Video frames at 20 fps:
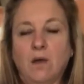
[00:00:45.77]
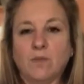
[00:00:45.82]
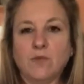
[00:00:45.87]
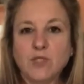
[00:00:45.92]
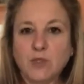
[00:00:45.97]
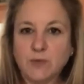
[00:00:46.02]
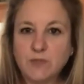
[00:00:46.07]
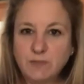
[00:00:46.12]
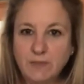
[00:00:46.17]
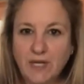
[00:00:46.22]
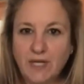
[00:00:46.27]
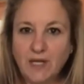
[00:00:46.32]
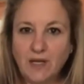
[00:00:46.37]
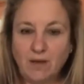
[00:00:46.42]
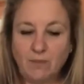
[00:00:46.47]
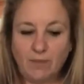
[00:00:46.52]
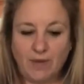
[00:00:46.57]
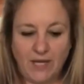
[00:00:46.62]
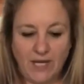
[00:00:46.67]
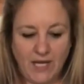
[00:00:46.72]
She was making
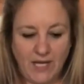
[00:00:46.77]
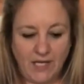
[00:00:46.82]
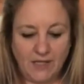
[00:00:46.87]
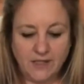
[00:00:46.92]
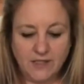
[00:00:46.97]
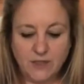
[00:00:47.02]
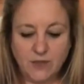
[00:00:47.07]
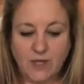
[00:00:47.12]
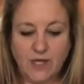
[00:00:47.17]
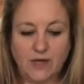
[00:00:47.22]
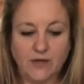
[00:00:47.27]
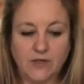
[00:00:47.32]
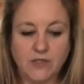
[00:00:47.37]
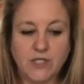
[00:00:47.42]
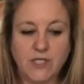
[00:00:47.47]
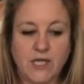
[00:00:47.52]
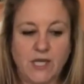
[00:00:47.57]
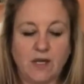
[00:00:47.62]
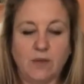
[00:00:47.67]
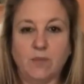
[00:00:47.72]
it by hand, so I
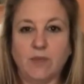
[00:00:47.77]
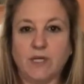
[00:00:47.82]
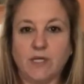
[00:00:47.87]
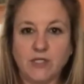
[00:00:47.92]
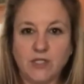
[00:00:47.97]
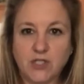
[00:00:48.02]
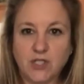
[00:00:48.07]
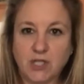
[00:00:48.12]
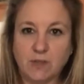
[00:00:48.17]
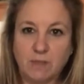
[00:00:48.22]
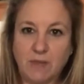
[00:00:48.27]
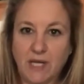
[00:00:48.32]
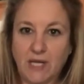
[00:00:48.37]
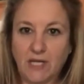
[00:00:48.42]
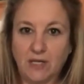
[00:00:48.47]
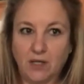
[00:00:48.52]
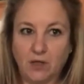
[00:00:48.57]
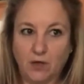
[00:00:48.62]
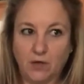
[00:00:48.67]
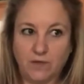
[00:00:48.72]
understand, because she
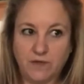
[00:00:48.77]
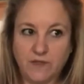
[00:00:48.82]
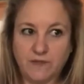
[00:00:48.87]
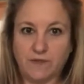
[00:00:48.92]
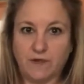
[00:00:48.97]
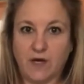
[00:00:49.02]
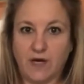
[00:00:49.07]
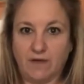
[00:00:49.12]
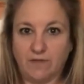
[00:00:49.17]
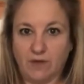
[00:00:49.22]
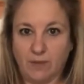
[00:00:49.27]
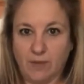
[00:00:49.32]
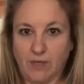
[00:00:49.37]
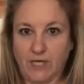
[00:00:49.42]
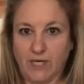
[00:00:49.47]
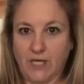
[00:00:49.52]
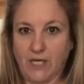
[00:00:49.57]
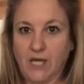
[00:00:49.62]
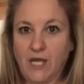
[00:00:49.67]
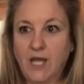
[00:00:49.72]
made loaves for
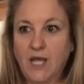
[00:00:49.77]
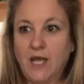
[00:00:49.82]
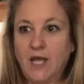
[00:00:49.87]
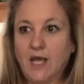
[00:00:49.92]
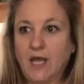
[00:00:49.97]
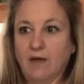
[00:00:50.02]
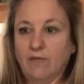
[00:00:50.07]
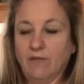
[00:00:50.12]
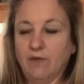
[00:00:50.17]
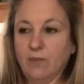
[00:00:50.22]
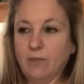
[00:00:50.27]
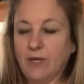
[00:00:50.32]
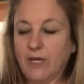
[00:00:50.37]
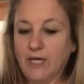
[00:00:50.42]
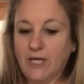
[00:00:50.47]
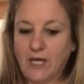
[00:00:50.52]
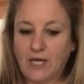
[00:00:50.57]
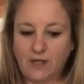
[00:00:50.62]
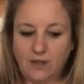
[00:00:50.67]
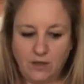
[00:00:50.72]
everybody. Everybody
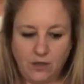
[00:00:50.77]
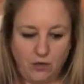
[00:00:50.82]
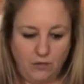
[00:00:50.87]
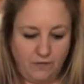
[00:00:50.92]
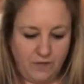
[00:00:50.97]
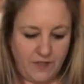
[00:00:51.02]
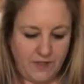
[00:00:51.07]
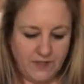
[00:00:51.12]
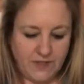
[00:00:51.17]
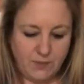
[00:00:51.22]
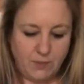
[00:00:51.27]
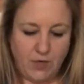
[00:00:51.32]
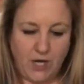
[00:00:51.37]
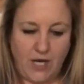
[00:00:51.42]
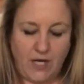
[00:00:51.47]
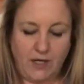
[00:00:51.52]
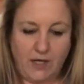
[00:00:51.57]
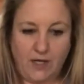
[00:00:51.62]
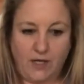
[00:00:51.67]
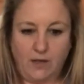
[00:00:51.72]
got a loaf of this
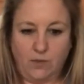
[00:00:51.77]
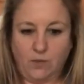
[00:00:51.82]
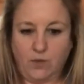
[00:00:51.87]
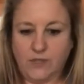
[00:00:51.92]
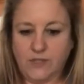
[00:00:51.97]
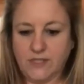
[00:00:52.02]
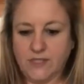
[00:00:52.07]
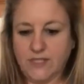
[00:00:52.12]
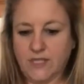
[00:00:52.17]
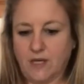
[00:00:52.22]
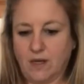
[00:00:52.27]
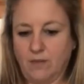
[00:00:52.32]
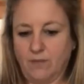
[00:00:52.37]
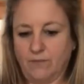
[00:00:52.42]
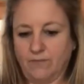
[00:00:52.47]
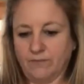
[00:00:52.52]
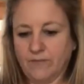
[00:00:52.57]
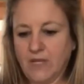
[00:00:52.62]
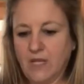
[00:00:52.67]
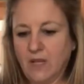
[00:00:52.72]
bread. It was
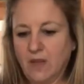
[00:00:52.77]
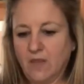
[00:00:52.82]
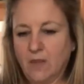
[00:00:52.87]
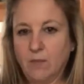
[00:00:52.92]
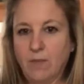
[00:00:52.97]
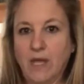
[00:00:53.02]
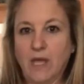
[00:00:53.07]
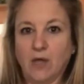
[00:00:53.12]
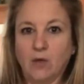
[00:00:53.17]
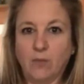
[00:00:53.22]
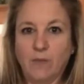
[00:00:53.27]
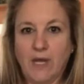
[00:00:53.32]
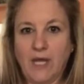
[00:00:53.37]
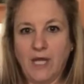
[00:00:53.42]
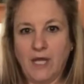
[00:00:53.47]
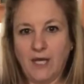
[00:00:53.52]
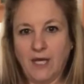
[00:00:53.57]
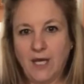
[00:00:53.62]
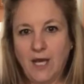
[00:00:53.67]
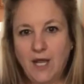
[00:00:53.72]
the
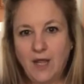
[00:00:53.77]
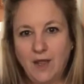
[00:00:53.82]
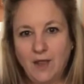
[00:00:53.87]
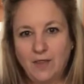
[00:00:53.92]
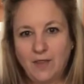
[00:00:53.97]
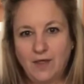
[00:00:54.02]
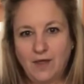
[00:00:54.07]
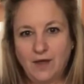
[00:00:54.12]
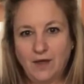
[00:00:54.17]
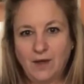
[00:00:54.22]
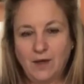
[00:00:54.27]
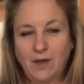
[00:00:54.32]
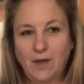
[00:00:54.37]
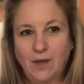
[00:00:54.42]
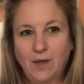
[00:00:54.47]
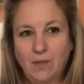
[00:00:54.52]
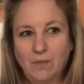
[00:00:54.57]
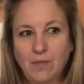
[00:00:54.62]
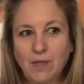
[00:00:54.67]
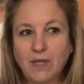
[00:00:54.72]
mailman, the
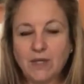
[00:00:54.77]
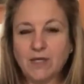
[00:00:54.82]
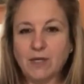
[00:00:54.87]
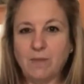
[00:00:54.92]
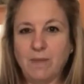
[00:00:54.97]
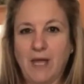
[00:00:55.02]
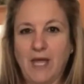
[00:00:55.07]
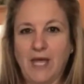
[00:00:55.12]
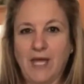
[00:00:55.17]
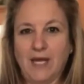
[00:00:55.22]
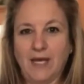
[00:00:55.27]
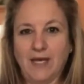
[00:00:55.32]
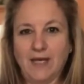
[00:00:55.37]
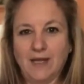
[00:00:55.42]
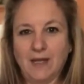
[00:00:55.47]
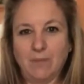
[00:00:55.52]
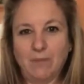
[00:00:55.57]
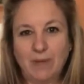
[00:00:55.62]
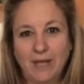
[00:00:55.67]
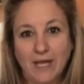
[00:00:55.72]
milkman,
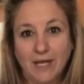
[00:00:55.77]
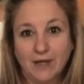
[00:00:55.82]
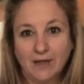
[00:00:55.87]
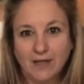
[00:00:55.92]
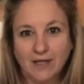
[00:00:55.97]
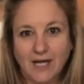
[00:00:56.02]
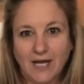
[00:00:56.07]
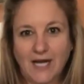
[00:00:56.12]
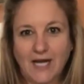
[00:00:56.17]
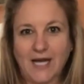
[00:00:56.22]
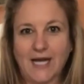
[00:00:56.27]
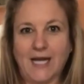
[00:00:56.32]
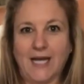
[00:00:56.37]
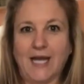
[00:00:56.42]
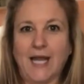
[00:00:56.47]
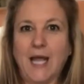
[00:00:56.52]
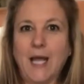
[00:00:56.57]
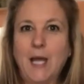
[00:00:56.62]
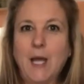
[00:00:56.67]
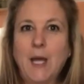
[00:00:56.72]
the bagel
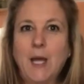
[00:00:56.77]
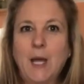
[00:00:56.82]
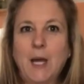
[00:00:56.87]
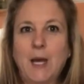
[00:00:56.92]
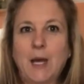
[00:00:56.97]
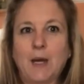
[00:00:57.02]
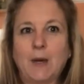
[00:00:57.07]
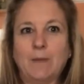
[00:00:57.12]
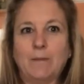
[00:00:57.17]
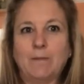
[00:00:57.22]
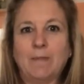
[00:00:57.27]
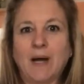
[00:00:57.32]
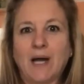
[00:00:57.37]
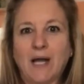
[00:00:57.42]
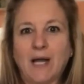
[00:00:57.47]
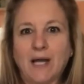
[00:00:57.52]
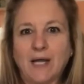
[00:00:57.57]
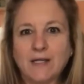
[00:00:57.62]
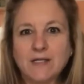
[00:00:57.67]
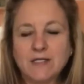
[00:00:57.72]
guy,
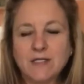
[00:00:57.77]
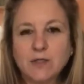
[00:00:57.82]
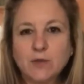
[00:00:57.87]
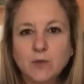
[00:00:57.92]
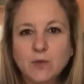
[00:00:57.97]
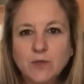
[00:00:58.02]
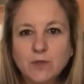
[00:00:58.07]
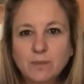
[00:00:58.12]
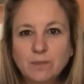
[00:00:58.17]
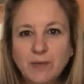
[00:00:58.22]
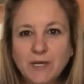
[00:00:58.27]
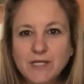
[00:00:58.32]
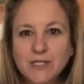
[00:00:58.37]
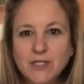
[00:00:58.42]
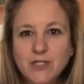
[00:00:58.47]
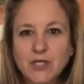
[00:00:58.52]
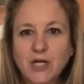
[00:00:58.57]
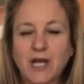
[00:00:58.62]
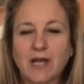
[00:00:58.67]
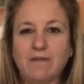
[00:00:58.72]
my school
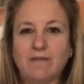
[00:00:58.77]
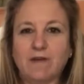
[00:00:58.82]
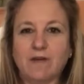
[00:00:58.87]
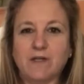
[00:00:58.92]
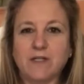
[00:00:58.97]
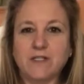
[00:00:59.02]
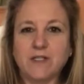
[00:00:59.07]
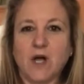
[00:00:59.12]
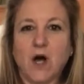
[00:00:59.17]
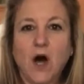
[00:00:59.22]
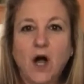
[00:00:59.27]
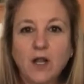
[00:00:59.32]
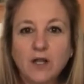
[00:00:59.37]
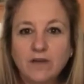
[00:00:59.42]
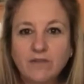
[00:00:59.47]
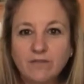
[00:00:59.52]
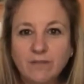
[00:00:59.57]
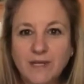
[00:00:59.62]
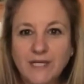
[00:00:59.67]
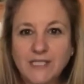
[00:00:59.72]
bus drivers, all
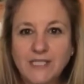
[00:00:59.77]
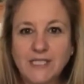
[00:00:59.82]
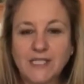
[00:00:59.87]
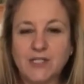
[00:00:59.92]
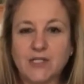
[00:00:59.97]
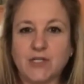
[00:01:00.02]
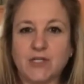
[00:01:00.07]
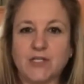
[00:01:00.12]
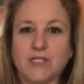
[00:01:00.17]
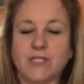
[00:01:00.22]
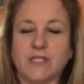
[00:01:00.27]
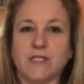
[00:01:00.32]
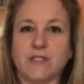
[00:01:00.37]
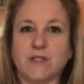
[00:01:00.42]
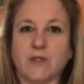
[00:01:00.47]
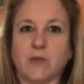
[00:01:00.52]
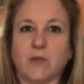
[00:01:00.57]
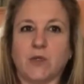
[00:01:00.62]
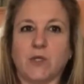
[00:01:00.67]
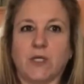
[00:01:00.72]
of my teachers at
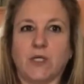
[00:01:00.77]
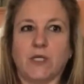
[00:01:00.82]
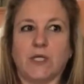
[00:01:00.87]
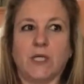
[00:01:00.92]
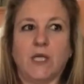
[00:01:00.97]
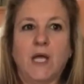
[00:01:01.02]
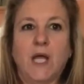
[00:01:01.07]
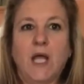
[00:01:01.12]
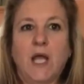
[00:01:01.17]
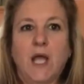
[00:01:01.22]
school.